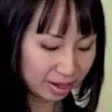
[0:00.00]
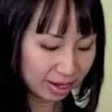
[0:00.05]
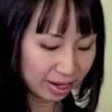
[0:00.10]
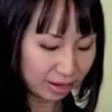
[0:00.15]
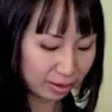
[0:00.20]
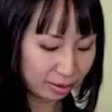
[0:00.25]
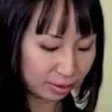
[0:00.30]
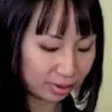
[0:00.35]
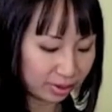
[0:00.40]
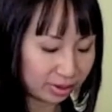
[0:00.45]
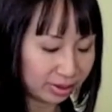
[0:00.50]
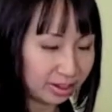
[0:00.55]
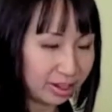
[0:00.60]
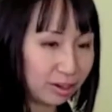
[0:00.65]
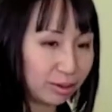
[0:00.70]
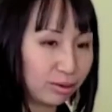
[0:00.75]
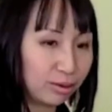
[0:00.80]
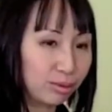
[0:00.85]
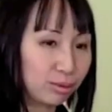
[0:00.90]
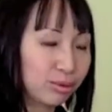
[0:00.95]
Yeah, well,
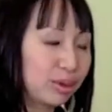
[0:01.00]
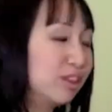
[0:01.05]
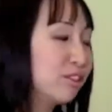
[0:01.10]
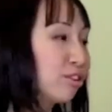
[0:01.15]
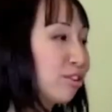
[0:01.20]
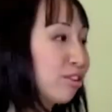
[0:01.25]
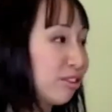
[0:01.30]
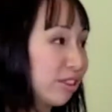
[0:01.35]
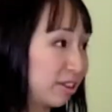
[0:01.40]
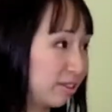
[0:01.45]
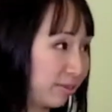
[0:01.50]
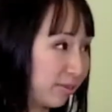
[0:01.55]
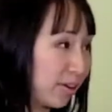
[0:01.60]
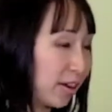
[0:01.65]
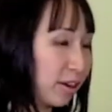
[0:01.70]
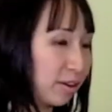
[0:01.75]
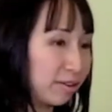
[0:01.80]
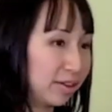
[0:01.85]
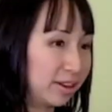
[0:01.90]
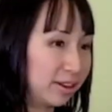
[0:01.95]
you know, research has
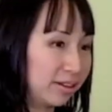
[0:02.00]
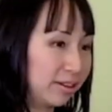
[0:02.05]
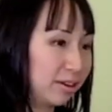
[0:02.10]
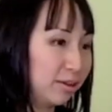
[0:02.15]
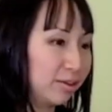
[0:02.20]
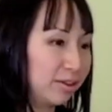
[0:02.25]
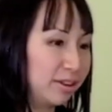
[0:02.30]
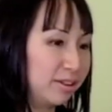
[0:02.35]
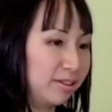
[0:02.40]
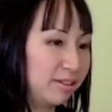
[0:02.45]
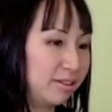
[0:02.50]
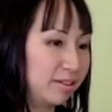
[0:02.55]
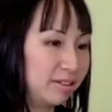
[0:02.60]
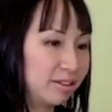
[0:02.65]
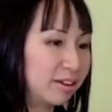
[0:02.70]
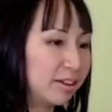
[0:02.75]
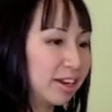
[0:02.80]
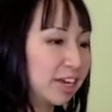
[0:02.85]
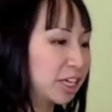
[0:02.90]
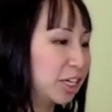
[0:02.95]
found that, you know, there's
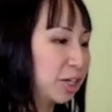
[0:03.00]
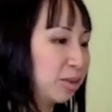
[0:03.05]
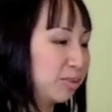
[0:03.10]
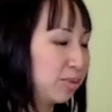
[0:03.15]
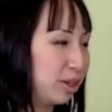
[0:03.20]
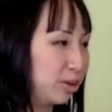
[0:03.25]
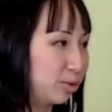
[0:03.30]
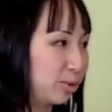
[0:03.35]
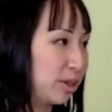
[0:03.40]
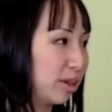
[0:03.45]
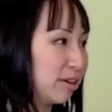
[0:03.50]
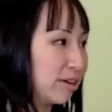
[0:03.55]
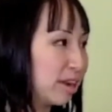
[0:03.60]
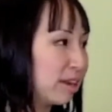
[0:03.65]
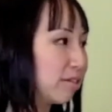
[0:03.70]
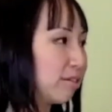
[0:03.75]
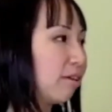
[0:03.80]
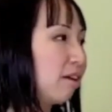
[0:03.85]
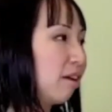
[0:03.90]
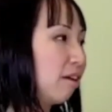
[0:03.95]
connection between your
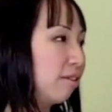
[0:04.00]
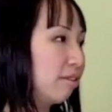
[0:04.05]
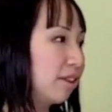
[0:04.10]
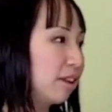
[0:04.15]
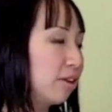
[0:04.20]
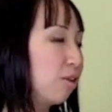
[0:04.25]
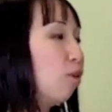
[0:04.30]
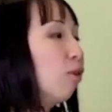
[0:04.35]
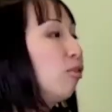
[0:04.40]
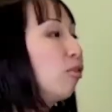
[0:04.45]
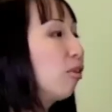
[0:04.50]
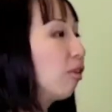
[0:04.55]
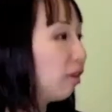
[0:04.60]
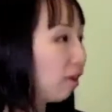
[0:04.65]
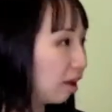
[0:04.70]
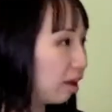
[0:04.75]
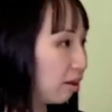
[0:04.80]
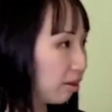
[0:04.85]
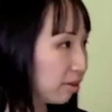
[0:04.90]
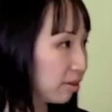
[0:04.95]
dental health and your
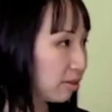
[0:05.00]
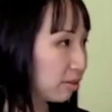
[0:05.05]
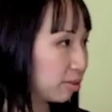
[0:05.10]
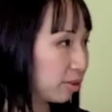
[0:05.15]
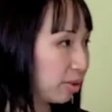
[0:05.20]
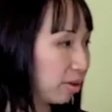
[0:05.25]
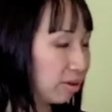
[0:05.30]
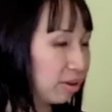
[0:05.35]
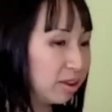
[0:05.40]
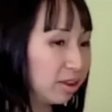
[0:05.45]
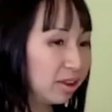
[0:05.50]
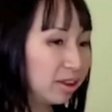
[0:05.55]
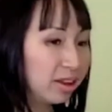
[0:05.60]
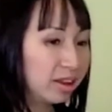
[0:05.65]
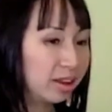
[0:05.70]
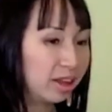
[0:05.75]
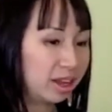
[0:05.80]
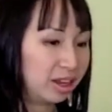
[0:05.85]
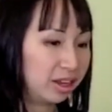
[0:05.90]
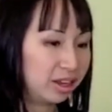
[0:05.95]
overall health as well.
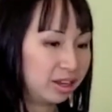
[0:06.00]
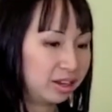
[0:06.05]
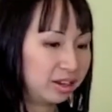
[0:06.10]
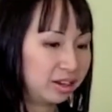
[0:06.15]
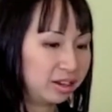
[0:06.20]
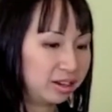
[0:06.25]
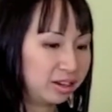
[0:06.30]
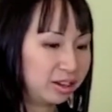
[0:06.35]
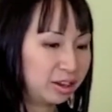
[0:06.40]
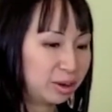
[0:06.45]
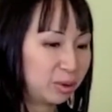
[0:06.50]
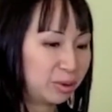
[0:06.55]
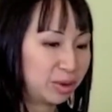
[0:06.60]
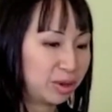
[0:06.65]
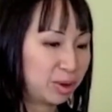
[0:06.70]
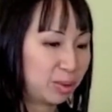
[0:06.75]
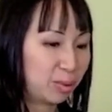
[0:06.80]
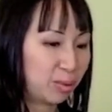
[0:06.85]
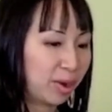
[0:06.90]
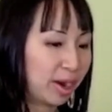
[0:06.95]
And, you know,
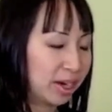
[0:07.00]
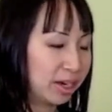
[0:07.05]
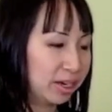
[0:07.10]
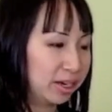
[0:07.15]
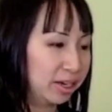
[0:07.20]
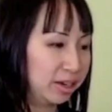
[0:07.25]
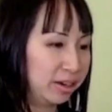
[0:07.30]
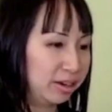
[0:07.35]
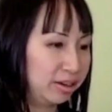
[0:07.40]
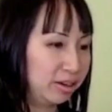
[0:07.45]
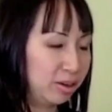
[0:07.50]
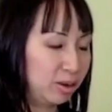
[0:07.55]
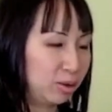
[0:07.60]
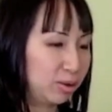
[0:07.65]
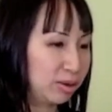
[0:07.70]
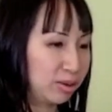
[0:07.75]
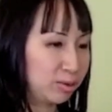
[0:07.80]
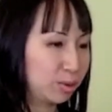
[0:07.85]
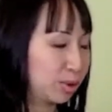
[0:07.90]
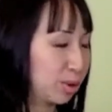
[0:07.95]
when you're pregnant, you
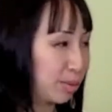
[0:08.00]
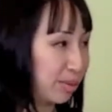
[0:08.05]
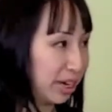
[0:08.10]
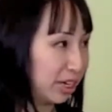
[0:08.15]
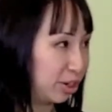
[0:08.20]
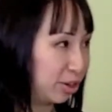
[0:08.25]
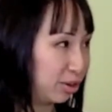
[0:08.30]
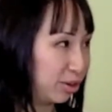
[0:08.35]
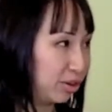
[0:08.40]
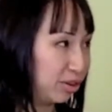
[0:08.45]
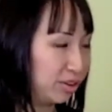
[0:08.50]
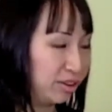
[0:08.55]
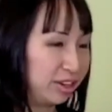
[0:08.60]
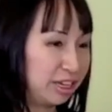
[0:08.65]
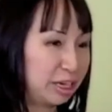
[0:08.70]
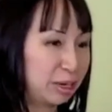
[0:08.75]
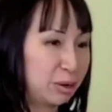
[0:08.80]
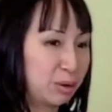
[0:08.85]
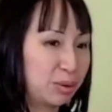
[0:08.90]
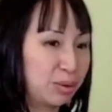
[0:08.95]
always want to make sure,
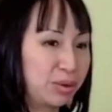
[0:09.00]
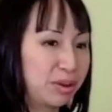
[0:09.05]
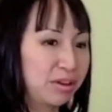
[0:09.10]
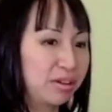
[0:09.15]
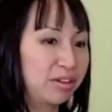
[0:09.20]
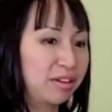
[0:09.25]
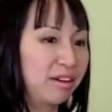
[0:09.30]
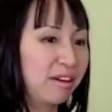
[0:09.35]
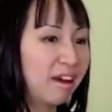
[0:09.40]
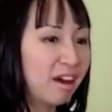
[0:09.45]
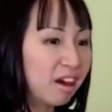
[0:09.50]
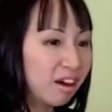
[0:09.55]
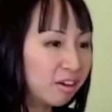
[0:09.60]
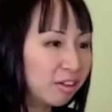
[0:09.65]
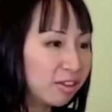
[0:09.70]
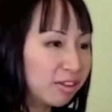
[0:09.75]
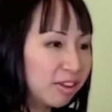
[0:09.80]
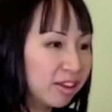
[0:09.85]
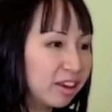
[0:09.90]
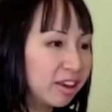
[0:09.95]
you know, you're, you're
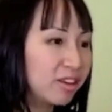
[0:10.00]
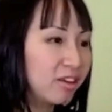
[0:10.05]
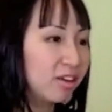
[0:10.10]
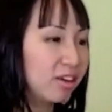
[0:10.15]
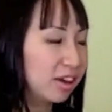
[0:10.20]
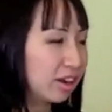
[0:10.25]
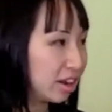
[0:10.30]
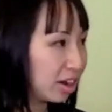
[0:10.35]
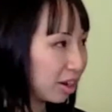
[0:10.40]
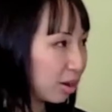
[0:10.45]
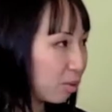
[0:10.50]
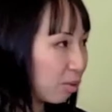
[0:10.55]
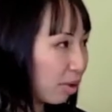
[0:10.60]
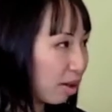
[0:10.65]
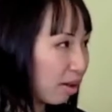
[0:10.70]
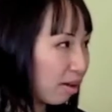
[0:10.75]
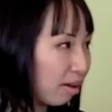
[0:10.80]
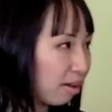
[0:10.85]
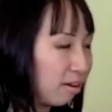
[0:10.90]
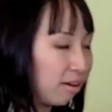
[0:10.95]
healthy, you're eating
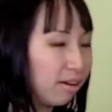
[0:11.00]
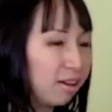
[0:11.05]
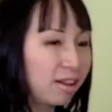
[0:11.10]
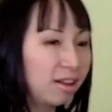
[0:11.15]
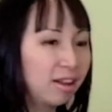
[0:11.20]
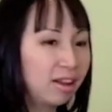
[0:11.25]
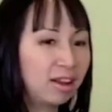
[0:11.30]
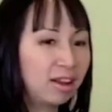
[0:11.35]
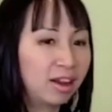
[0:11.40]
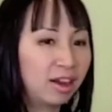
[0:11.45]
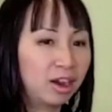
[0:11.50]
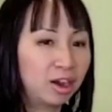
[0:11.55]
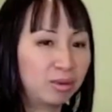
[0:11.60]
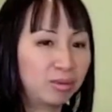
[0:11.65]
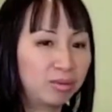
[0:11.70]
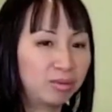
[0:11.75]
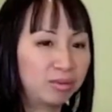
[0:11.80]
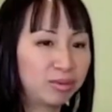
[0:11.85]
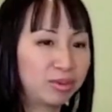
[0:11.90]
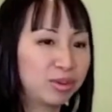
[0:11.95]
well,
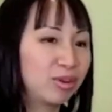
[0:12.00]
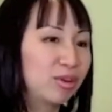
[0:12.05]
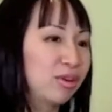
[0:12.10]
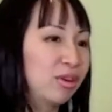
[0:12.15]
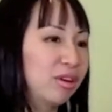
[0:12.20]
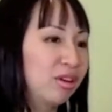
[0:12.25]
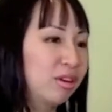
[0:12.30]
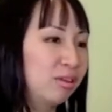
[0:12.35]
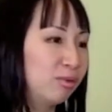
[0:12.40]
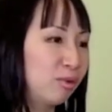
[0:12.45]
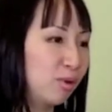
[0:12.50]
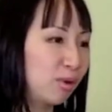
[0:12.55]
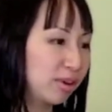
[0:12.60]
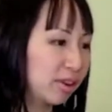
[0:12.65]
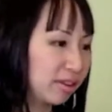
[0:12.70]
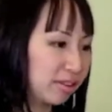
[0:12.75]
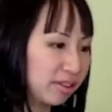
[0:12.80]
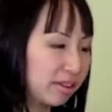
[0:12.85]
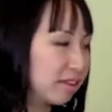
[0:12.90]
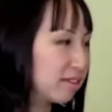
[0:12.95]
um, you're
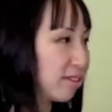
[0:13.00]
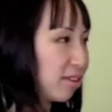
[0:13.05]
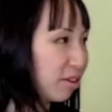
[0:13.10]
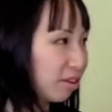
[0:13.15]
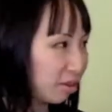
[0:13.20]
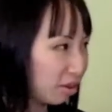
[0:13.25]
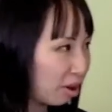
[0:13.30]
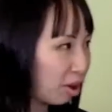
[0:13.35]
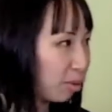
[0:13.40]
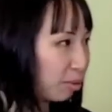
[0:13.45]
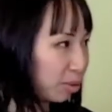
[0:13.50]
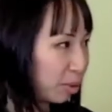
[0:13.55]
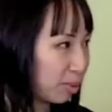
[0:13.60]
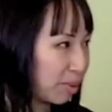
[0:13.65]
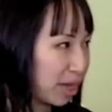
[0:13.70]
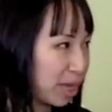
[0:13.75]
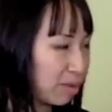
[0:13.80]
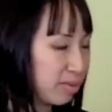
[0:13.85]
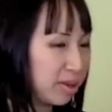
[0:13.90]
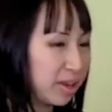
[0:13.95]
avoiding things that could harm the
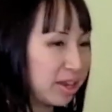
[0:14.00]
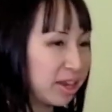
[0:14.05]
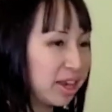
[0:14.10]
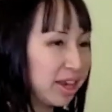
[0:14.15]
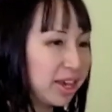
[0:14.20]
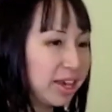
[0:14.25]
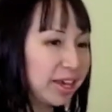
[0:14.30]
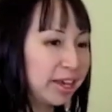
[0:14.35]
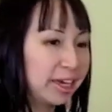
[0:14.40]
baby.